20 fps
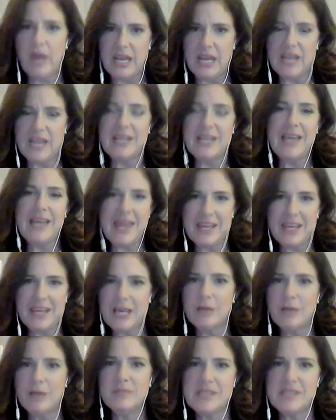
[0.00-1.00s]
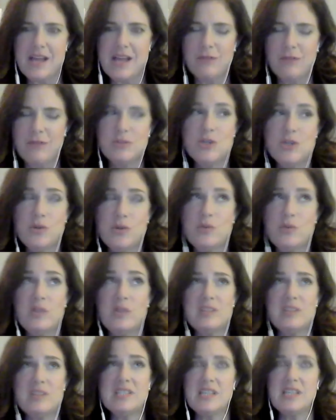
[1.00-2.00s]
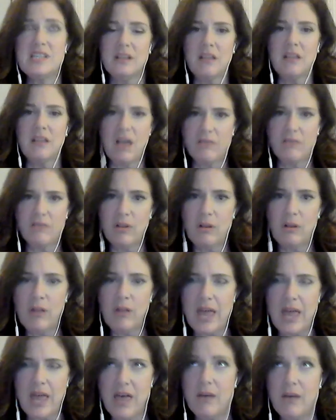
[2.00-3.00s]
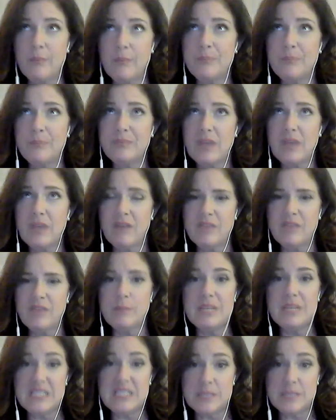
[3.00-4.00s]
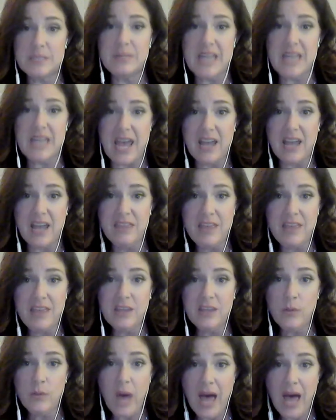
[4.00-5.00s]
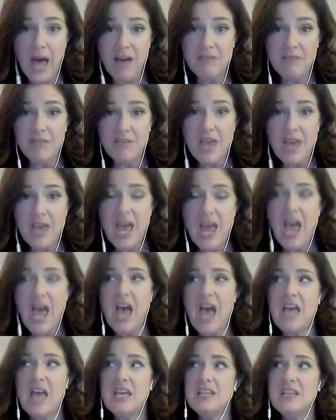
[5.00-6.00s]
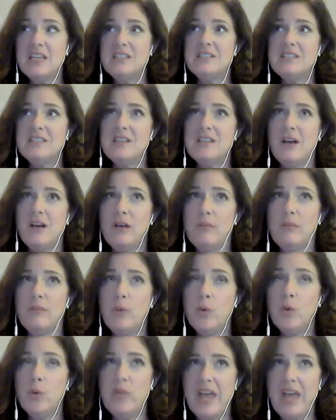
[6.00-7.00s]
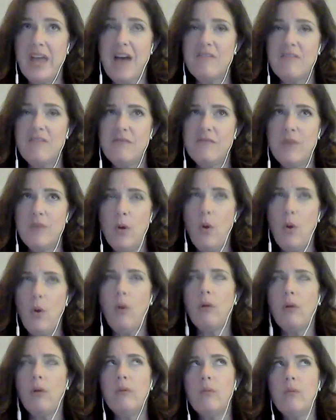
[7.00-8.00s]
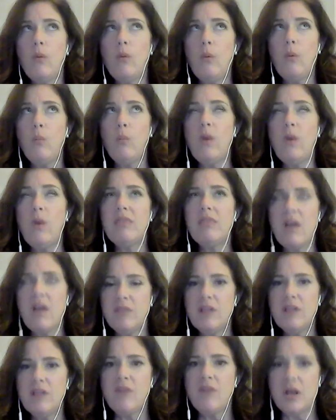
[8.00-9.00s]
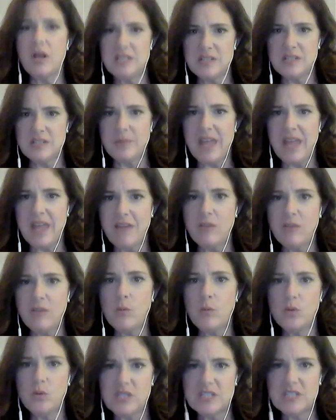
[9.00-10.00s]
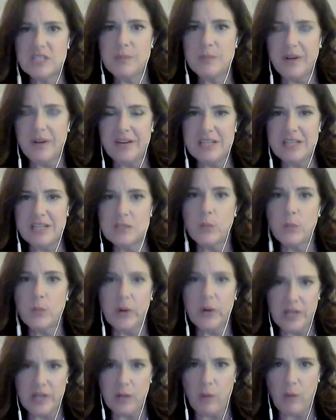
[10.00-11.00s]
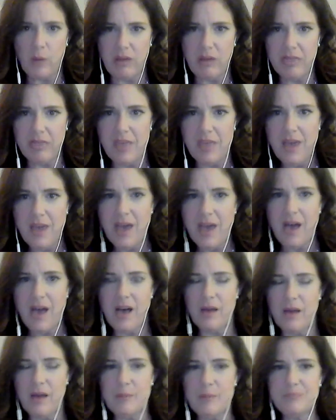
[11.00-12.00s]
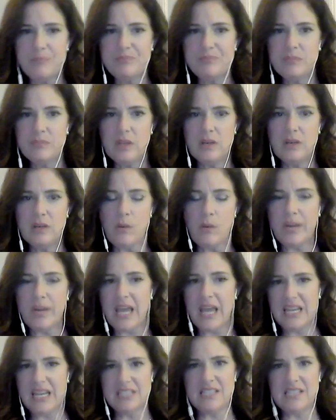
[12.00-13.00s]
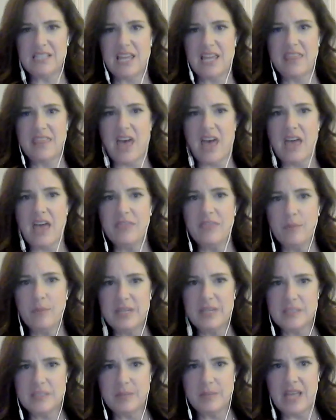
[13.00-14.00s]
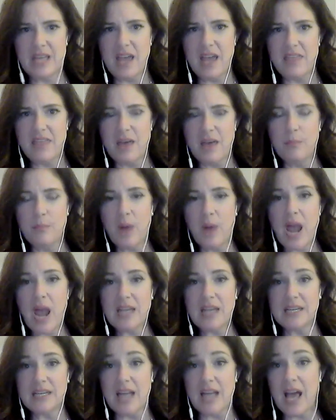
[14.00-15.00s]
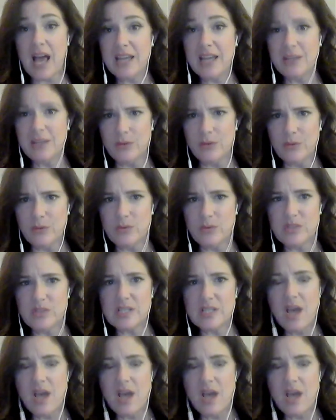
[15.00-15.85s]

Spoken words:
And again, it comes down to the skill level of the BCBA that you have, and who they have, or what level of autism they have the most experience working with. You know, and I can say that the BCBA that Brian and I use